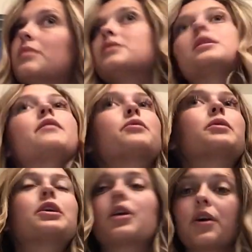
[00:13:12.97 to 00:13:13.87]
I'll just have to
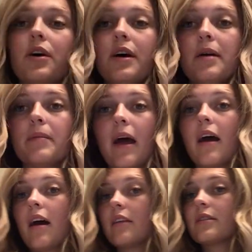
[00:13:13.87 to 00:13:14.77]
recurl it,
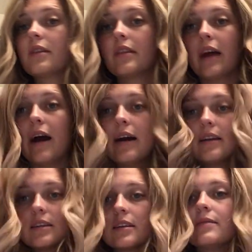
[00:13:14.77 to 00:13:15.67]
but other than that,